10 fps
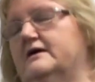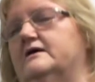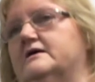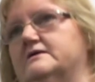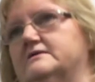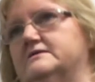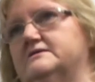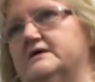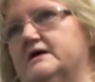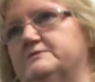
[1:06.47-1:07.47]

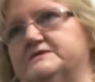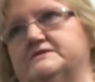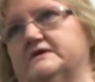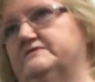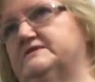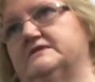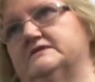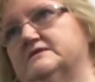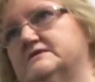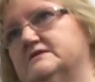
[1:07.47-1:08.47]
and I was
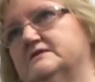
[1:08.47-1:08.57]
devastated.